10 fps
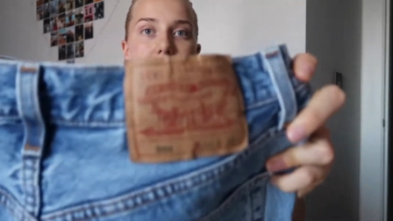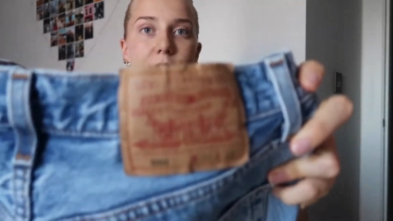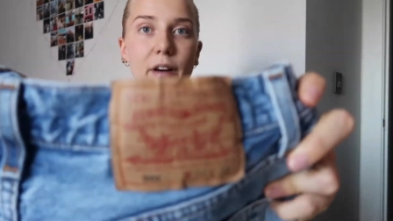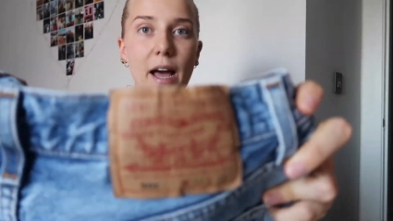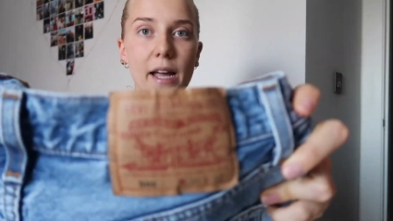
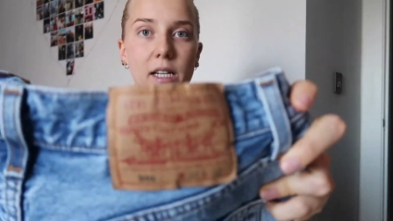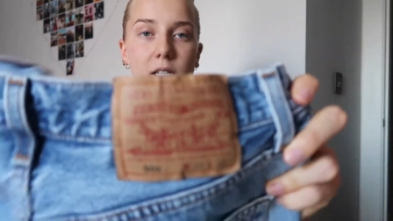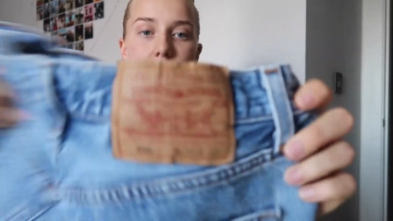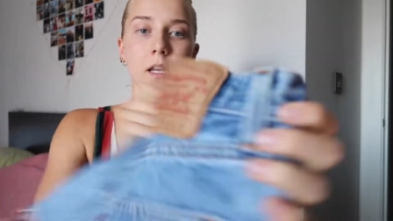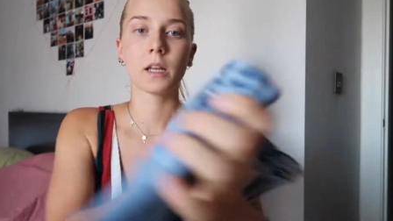
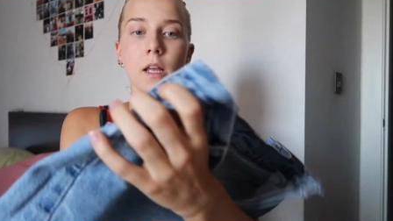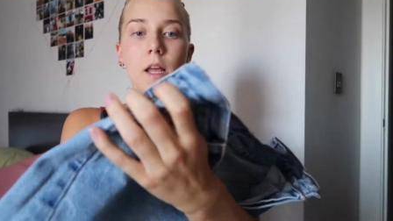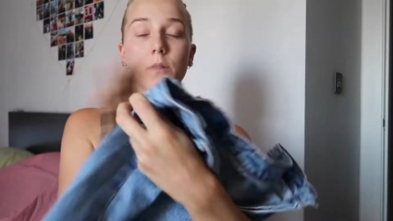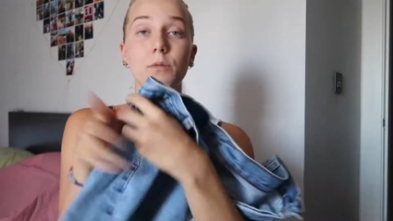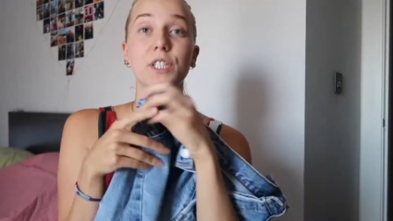Levi's,
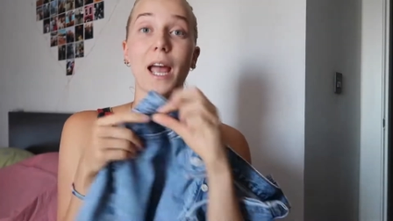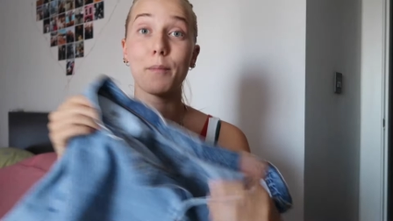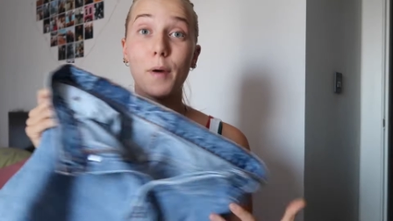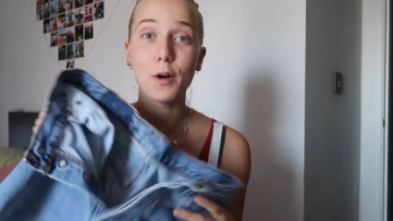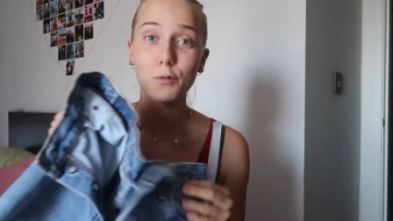which I
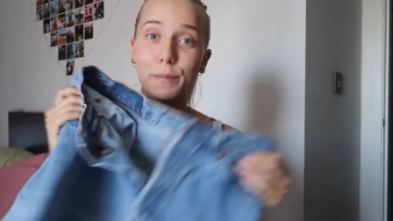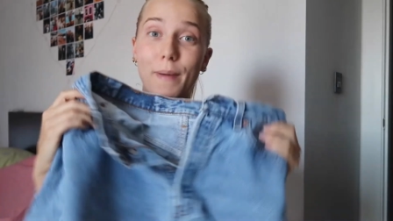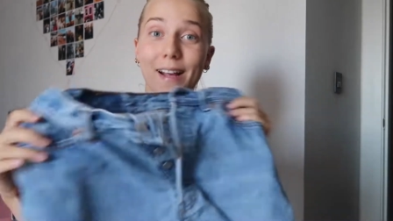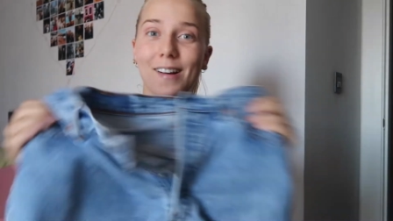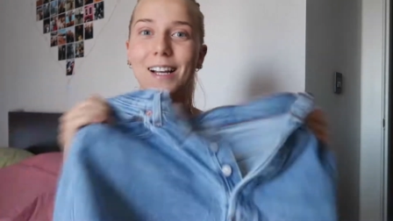bought with
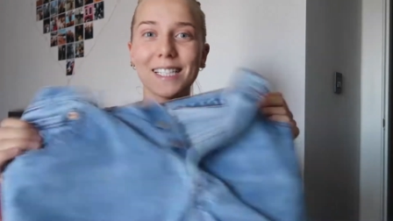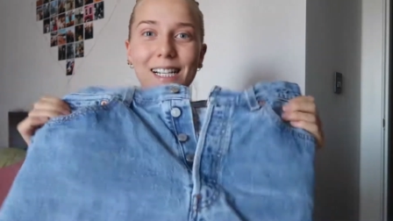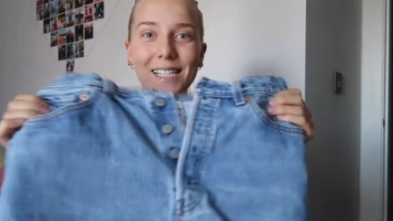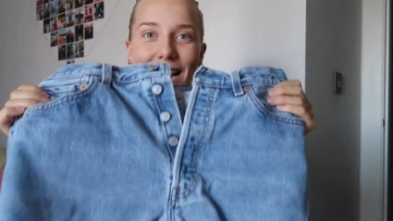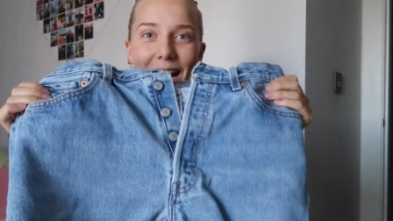my
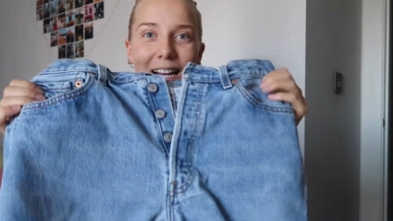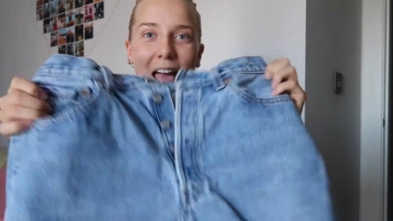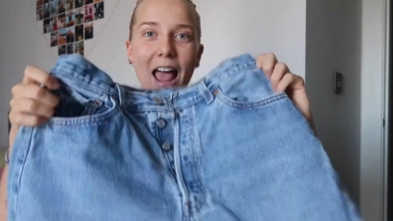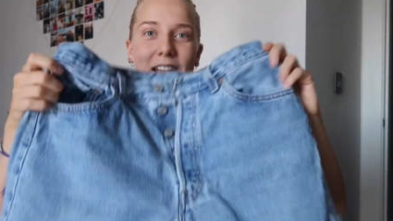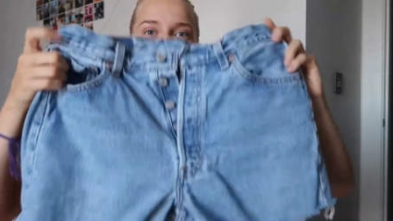cousin
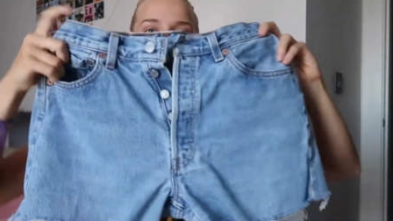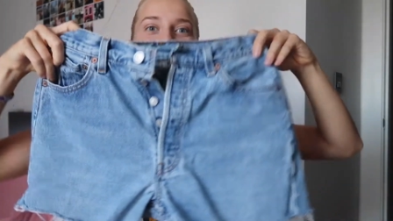secondhand and I'm